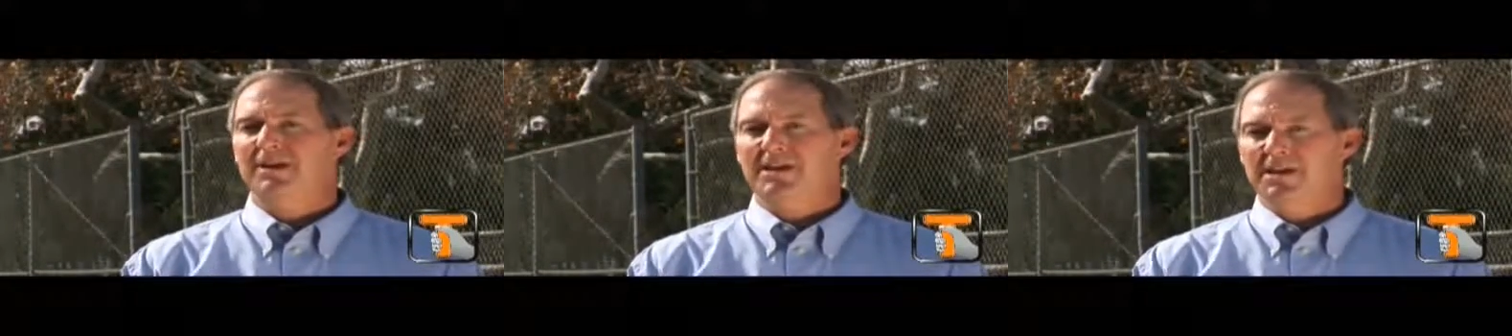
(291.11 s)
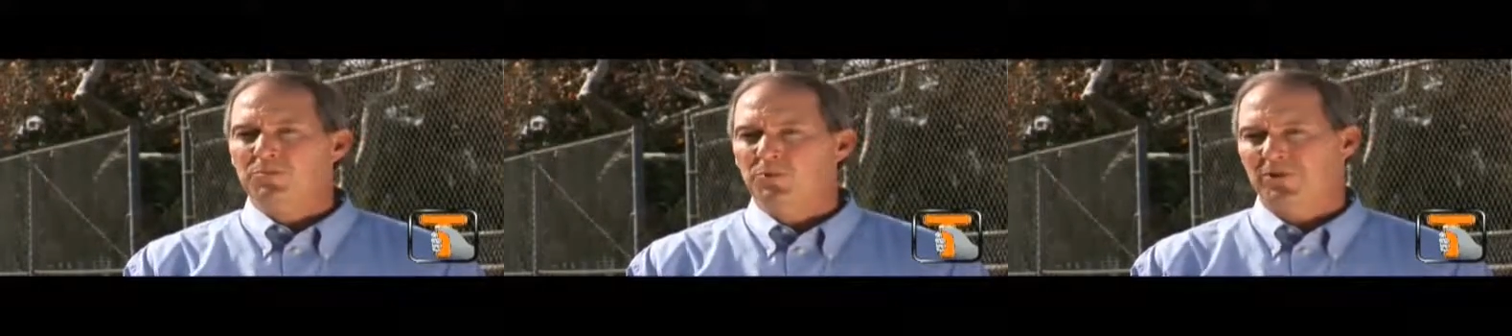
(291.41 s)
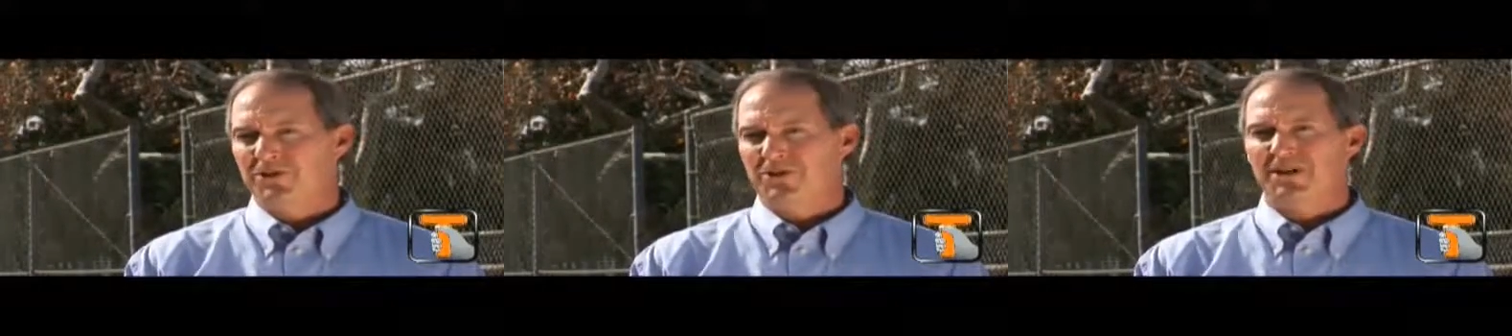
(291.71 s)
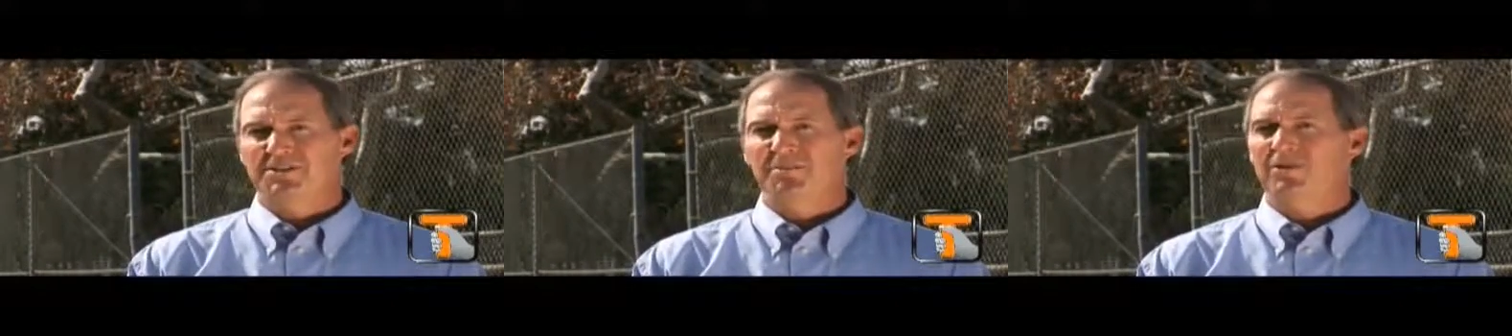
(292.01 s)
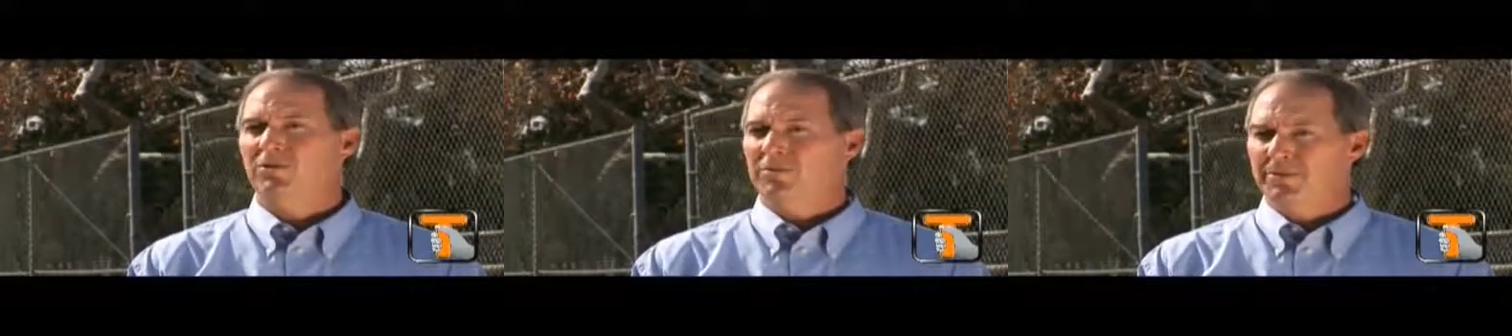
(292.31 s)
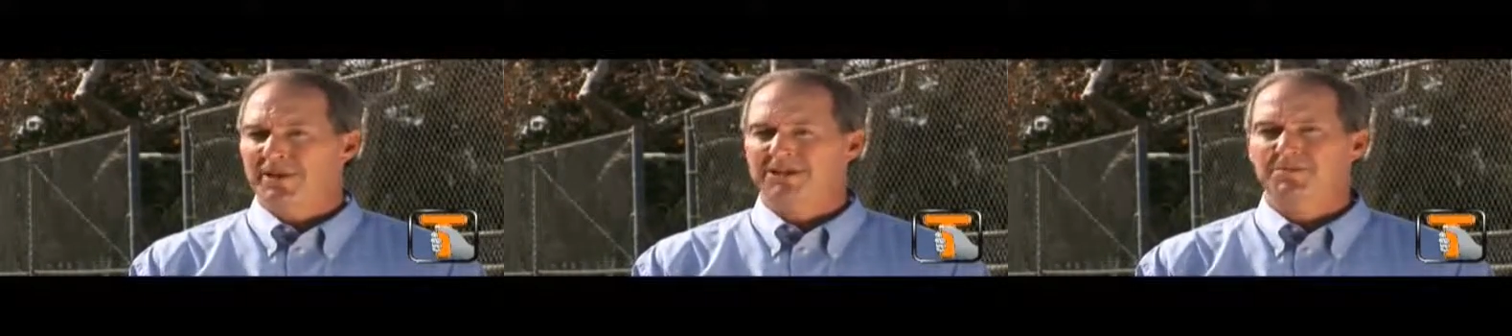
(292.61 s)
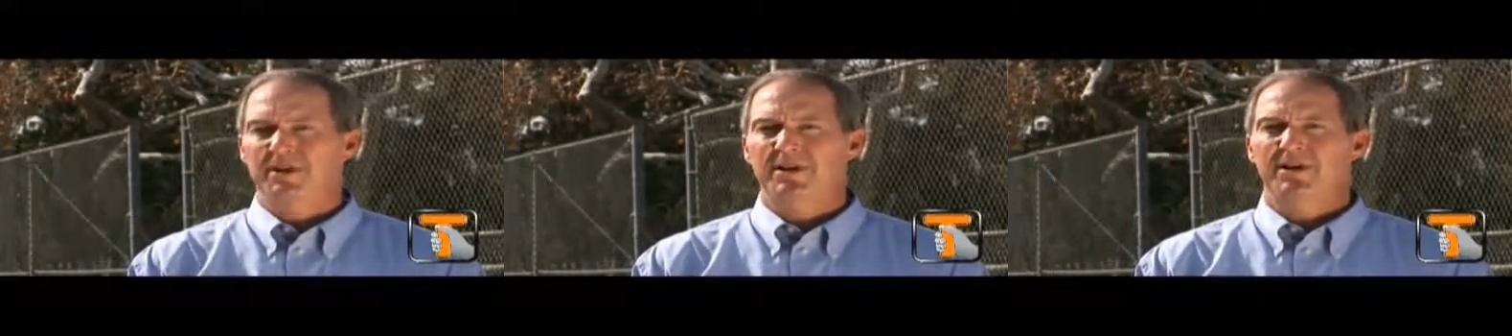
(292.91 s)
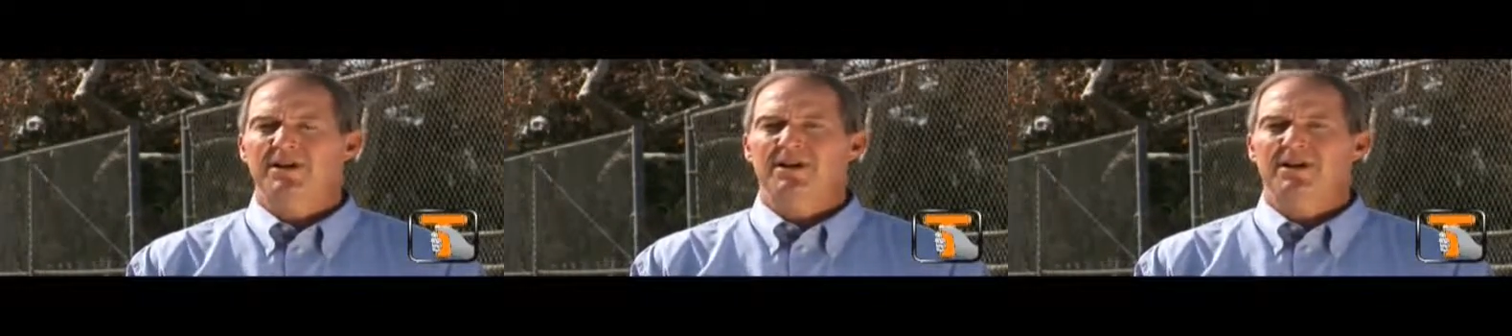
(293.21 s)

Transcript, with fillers: a keyboard adjustment or replacement,